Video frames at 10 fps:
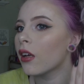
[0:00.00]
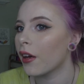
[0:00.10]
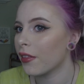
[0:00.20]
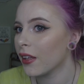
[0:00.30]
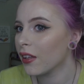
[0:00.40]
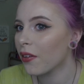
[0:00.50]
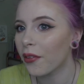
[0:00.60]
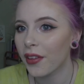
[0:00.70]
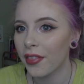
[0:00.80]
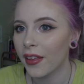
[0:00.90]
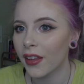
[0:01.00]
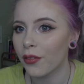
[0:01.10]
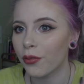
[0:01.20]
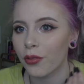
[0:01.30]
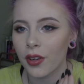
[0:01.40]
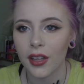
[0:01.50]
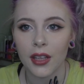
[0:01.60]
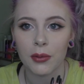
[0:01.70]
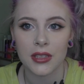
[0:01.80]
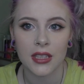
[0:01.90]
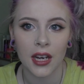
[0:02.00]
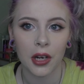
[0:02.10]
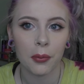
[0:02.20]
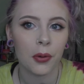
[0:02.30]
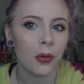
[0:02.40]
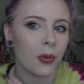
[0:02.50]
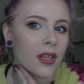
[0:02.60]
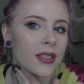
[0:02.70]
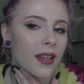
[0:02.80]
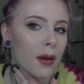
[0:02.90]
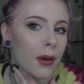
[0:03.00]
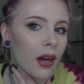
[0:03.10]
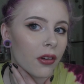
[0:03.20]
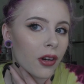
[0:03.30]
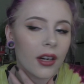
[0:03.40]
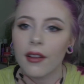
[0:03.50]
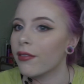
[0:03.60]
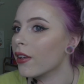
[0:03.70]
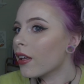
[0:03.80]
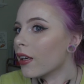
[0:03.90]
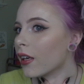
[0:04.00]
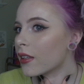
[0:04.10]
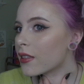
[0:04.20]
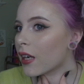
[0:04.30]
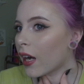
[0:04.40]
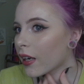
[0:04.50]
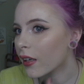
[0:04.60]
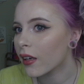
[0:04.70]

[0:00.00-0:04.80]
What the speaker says: I think the only thing that really was terrible was that powder, and I feel like it's kind